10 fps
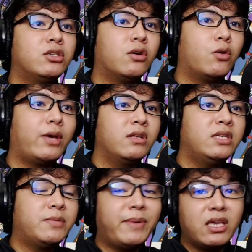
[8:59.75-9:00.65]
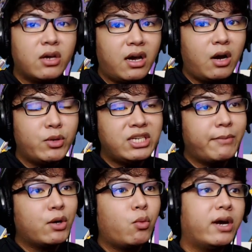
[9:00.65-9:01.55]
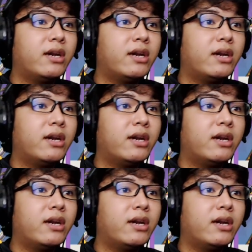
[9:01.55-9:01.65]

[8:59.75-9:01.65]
So yeah, just pick whichever one